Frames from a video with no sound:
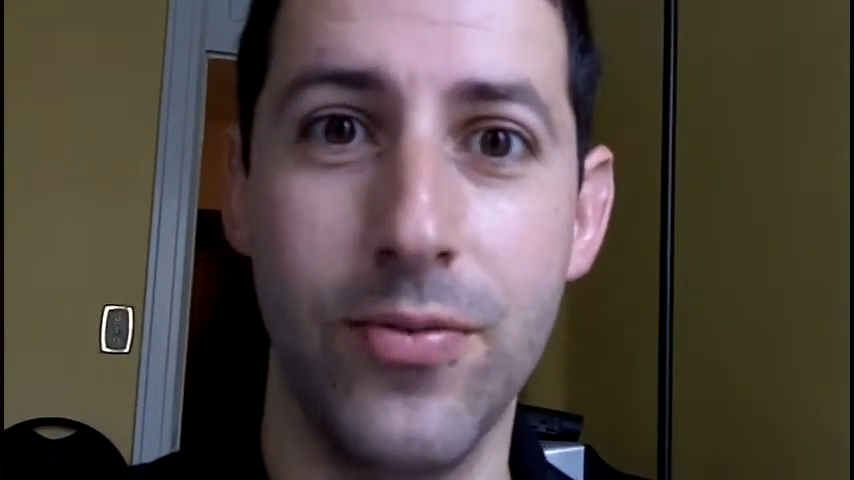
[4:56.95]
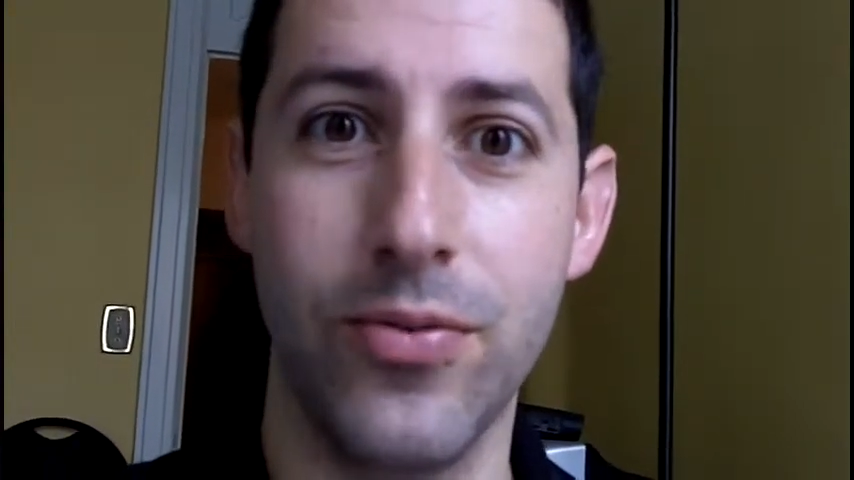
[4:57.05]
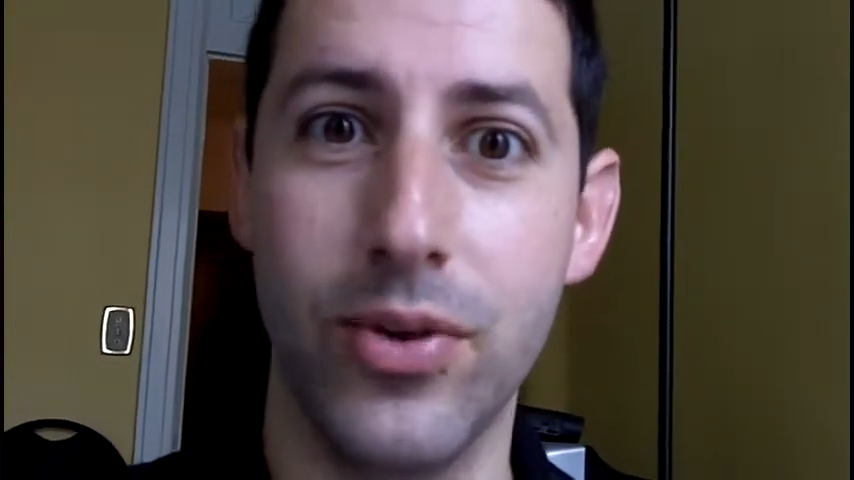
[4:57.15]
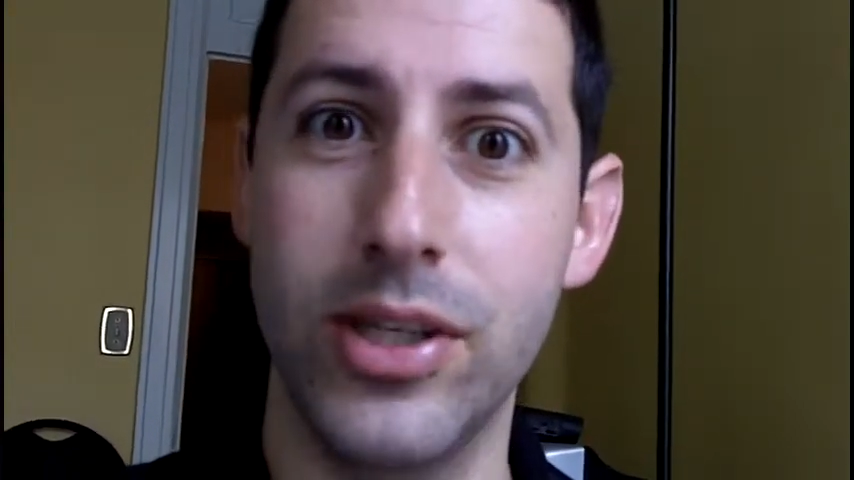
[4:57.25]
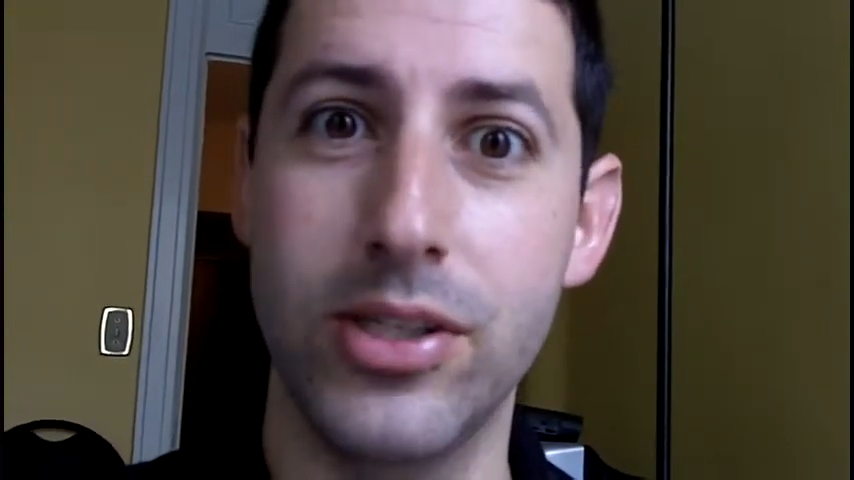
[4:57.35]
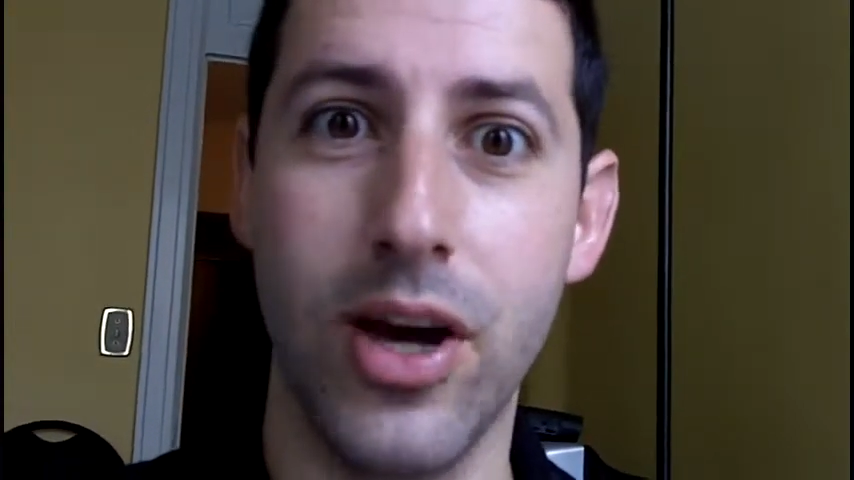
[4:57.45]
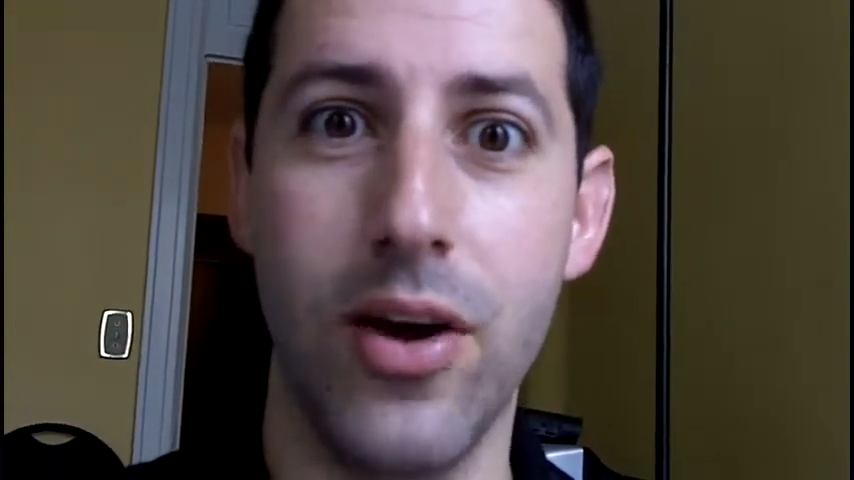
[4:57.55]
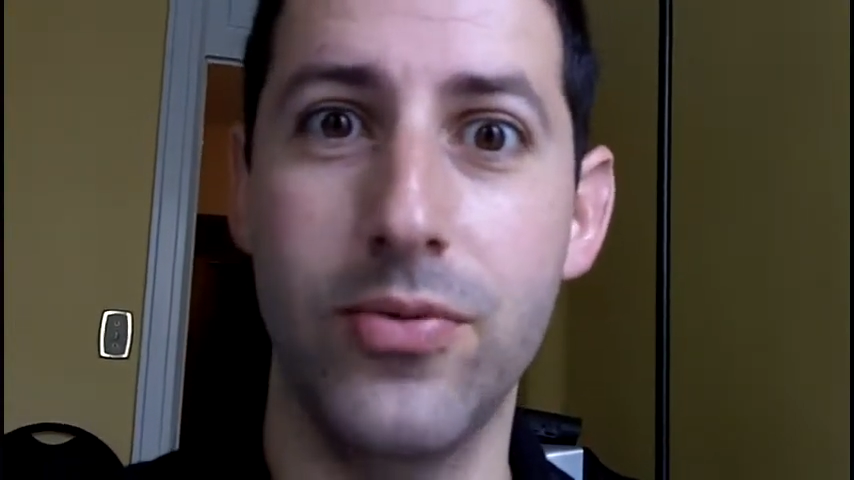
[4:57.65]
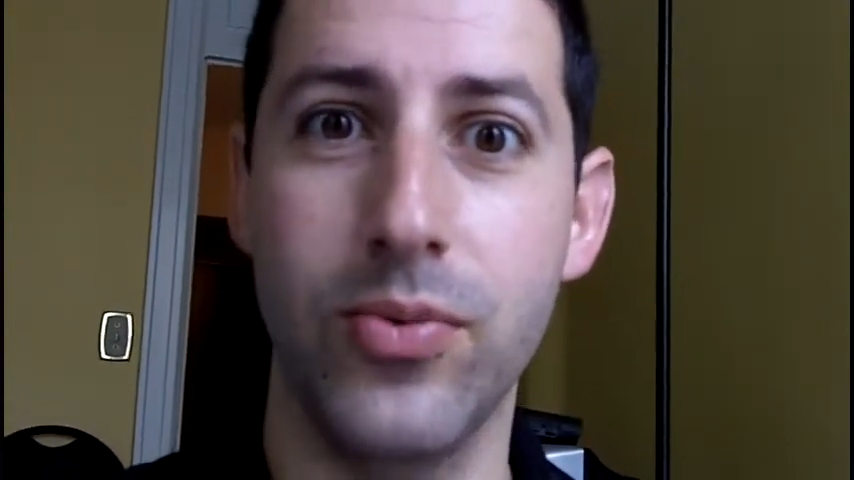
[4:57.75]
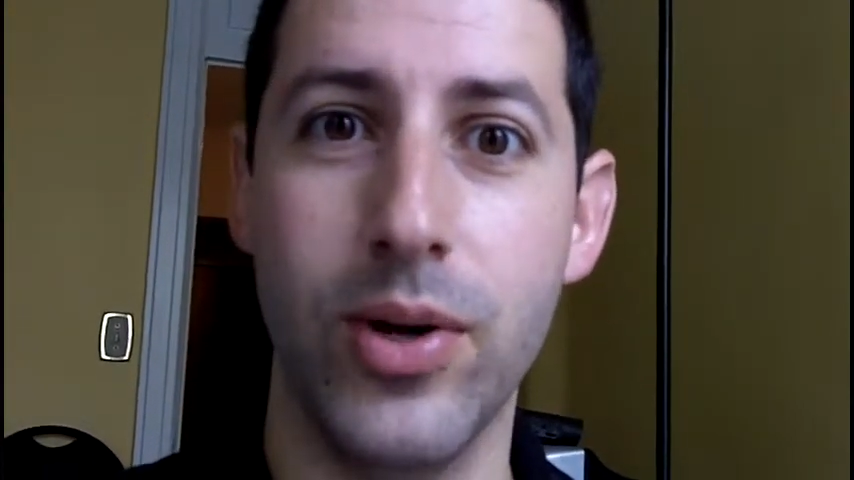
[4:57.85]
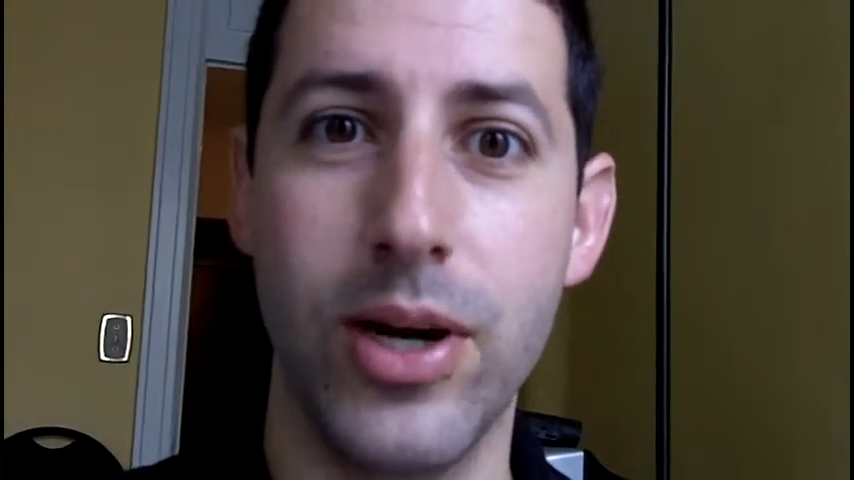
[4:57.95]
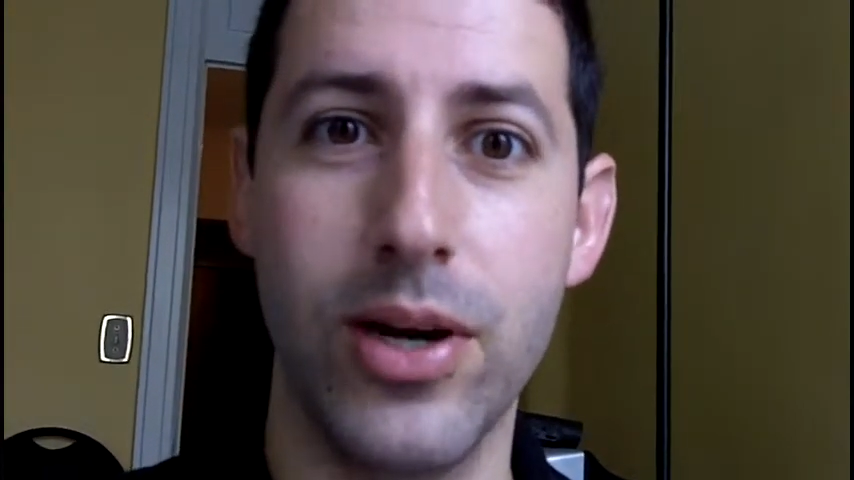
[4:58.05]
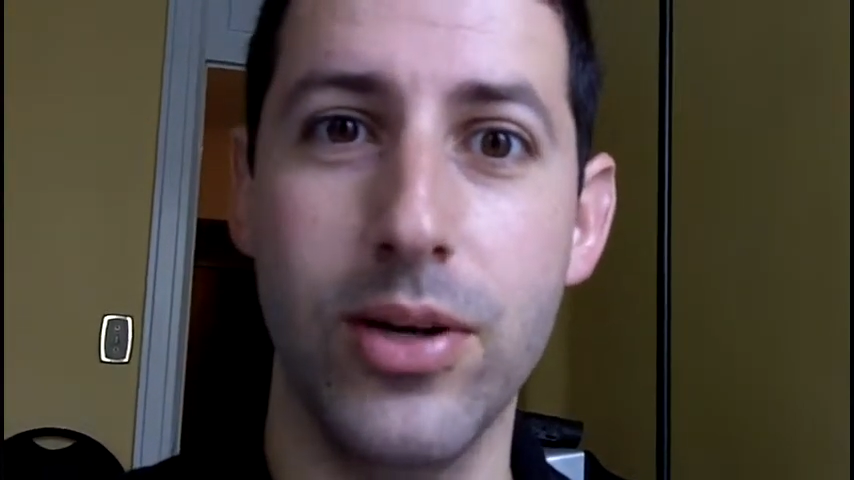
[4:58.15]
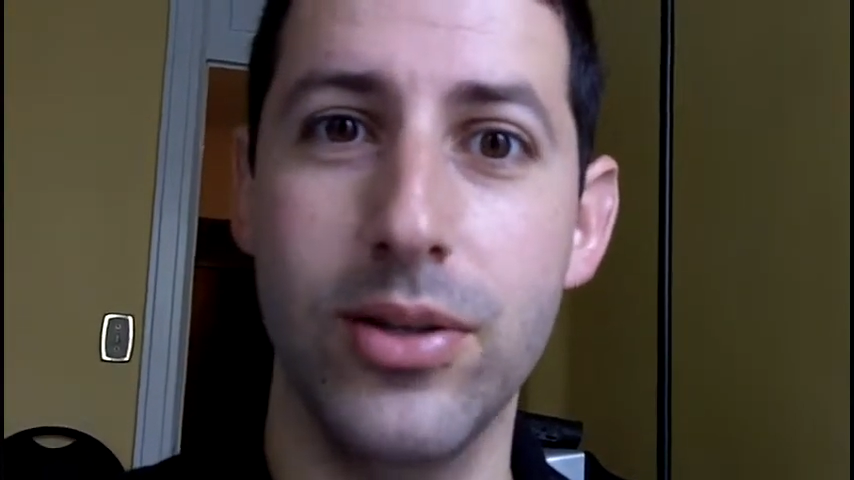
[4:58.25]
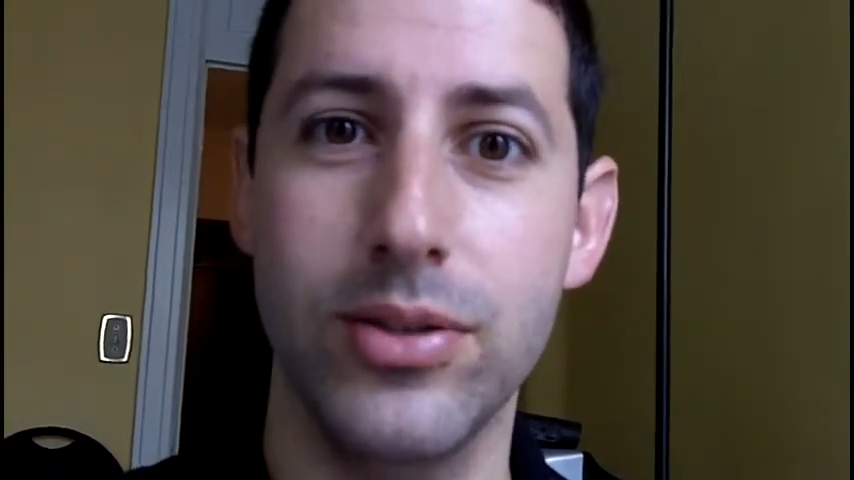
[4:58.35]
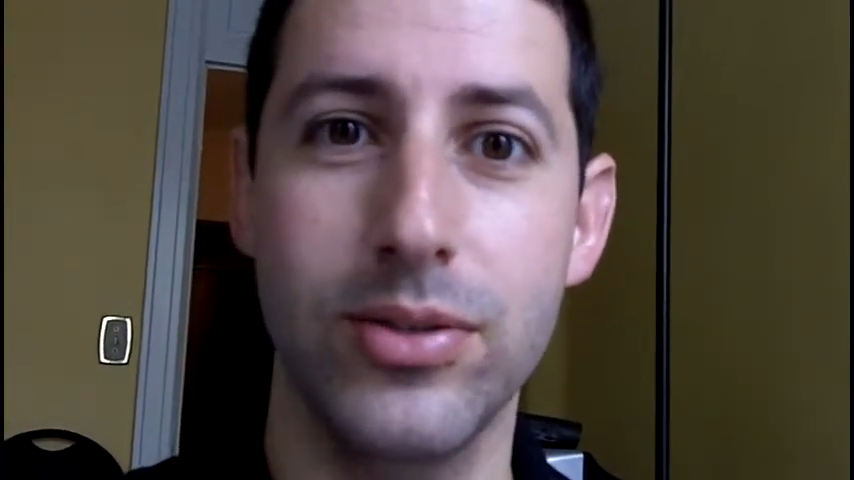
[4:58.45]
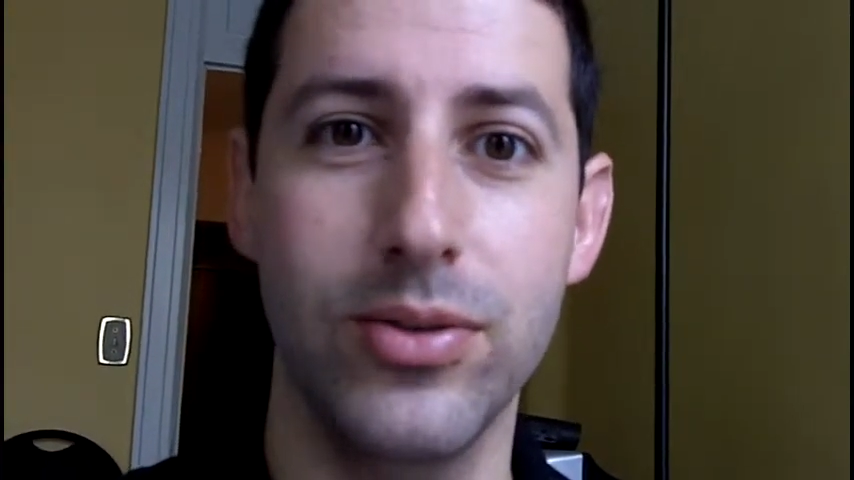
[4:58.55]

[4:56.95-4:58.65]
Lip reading: free software